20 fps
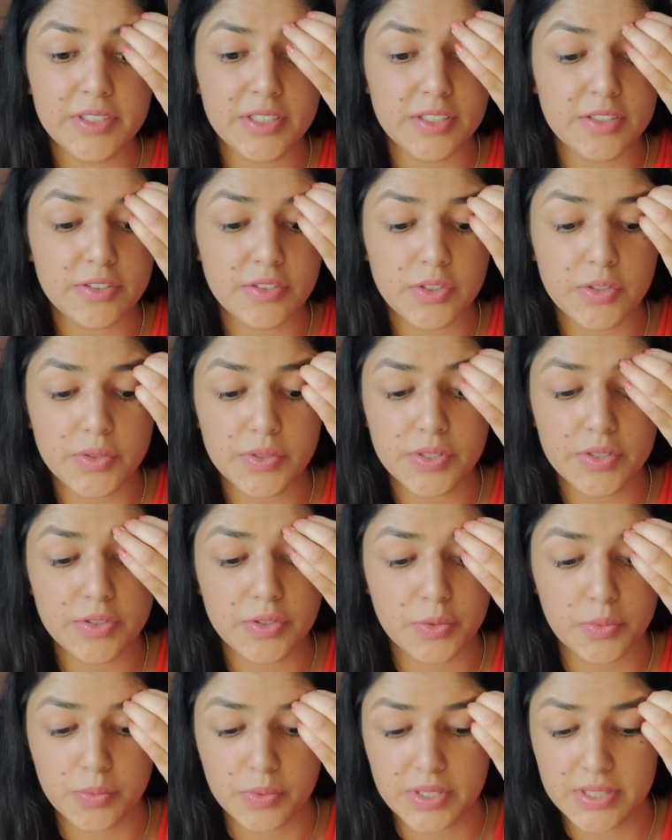excuses
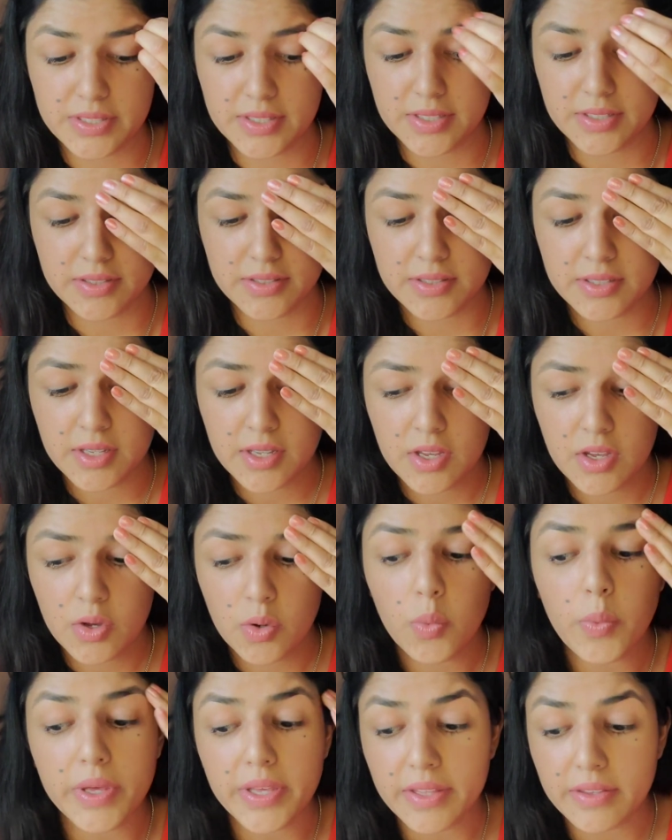or reasons
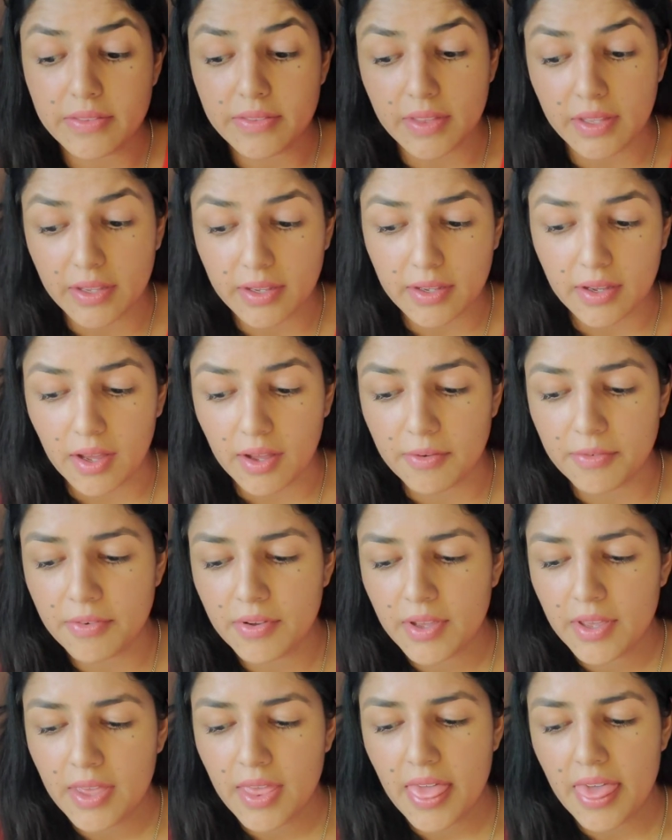we can think of
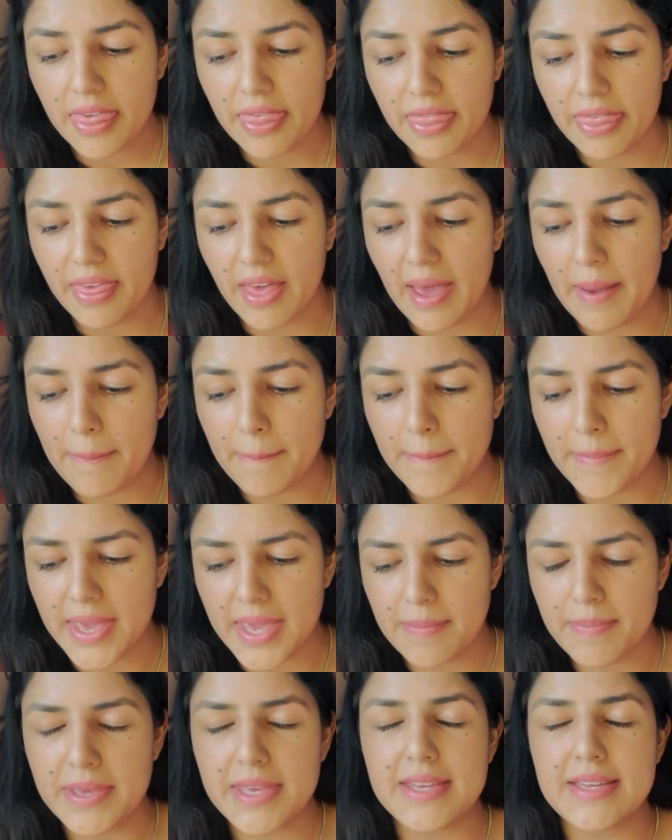that
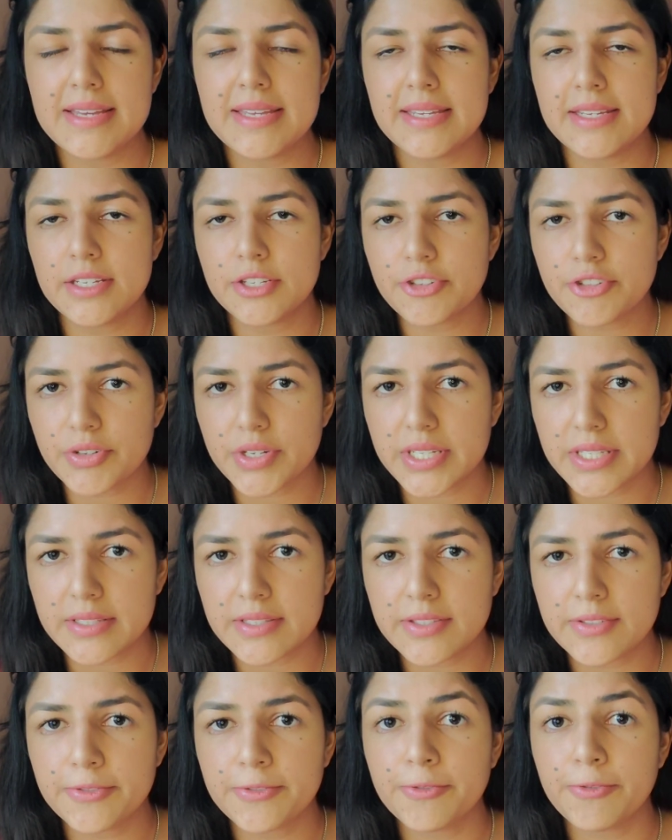may be a
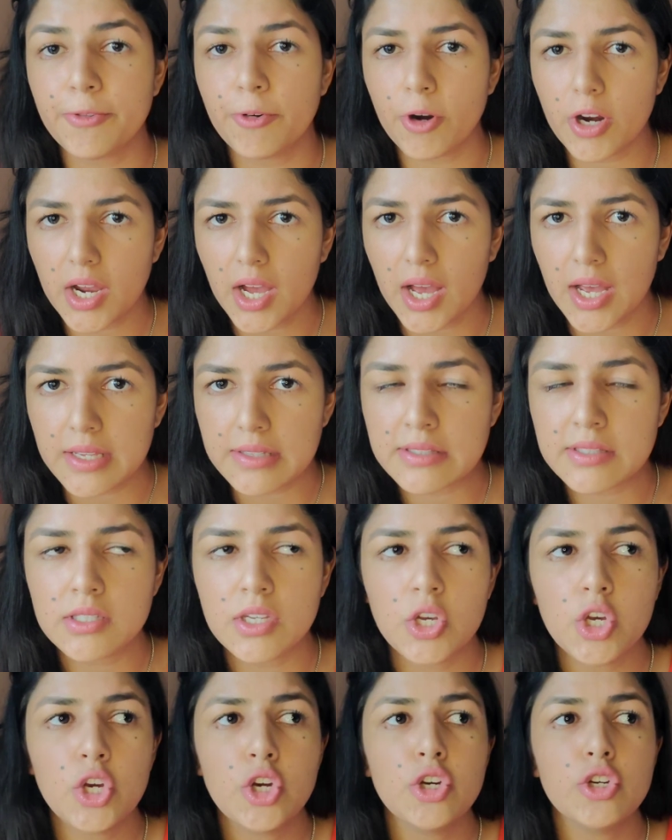hindrance for us
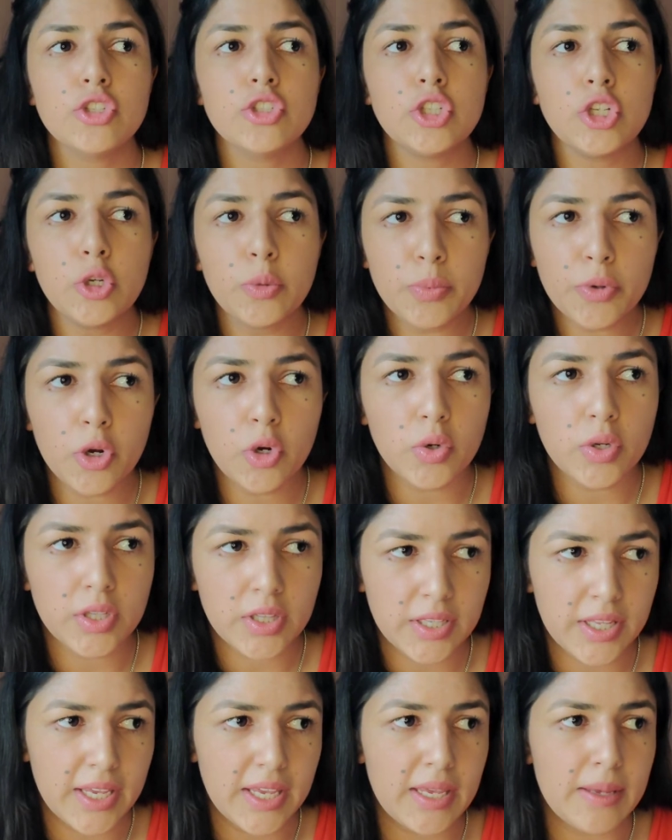to
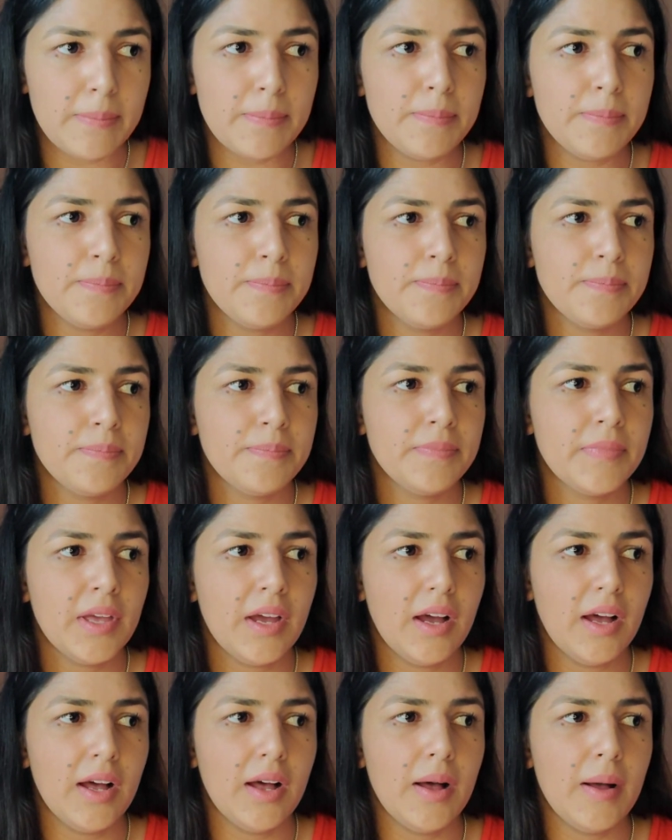proclaim
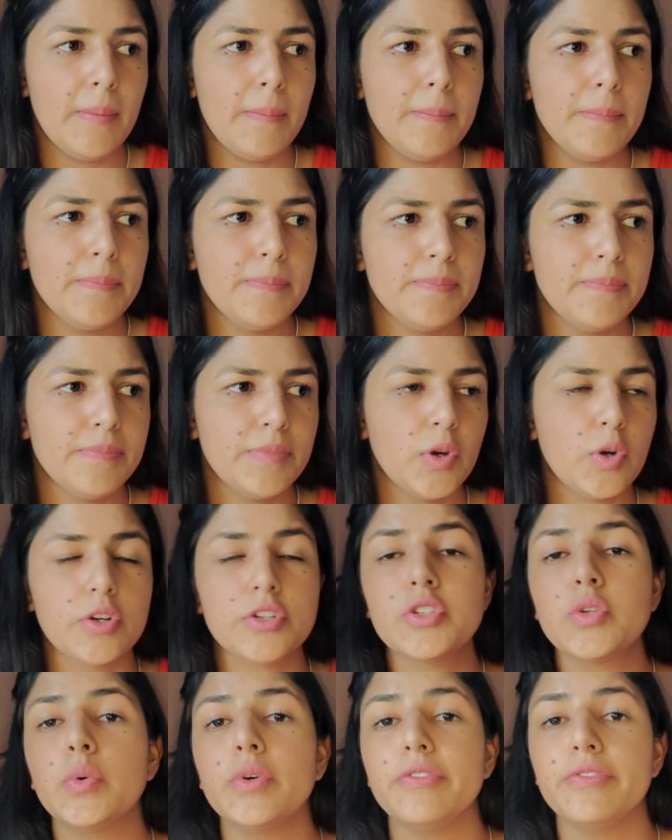or
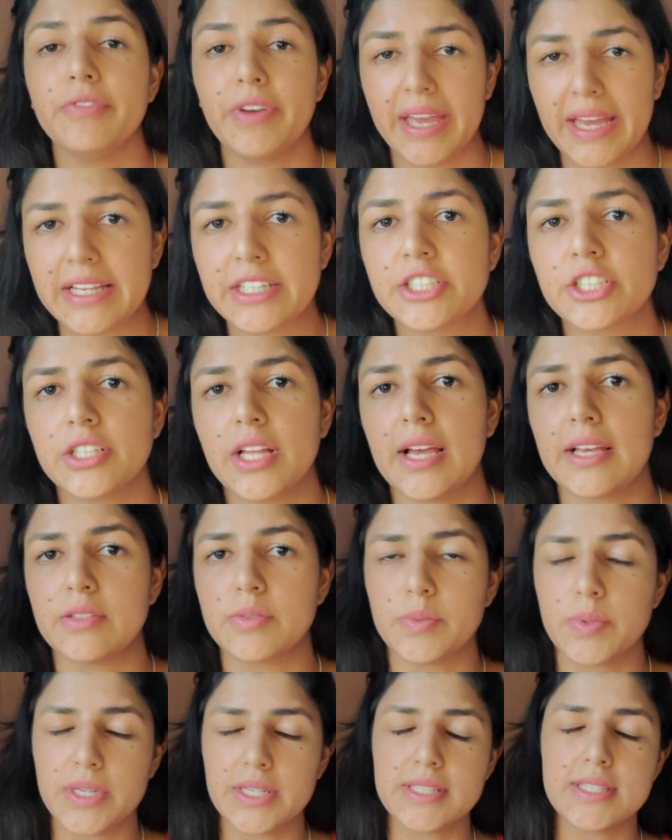to evangelize,
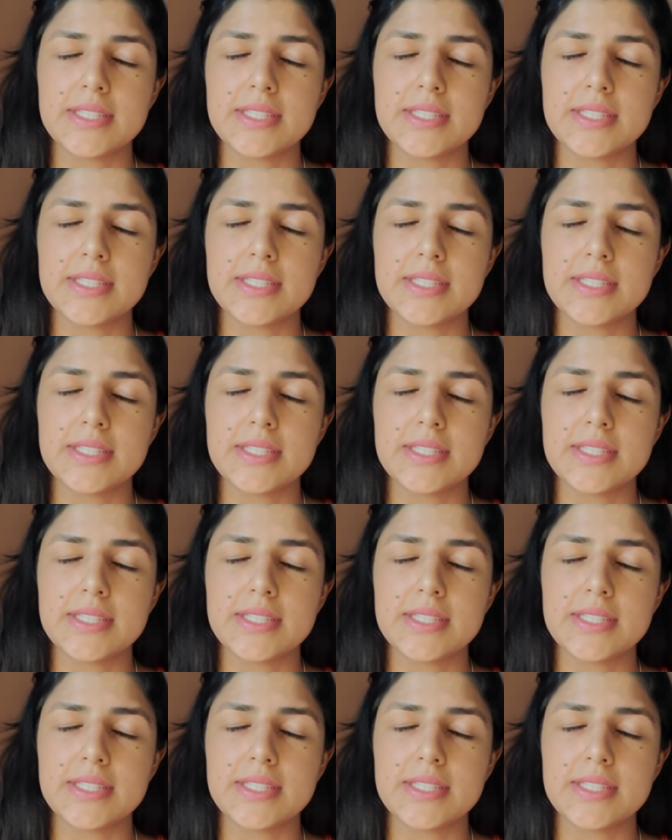we can